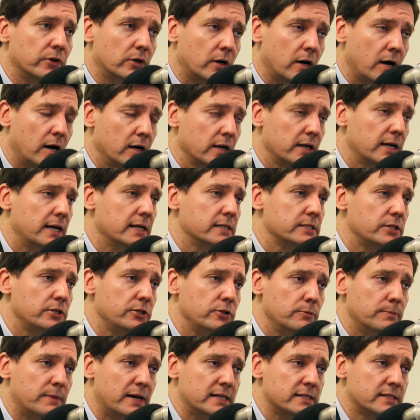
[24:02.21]
there are all kinds of
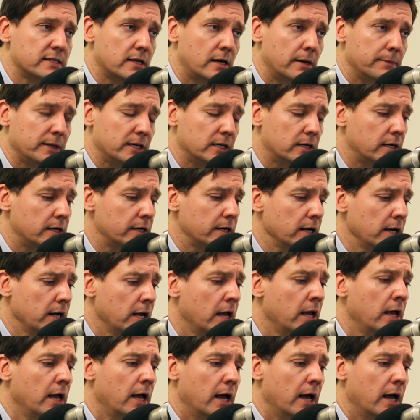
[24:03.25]
new beds coming on.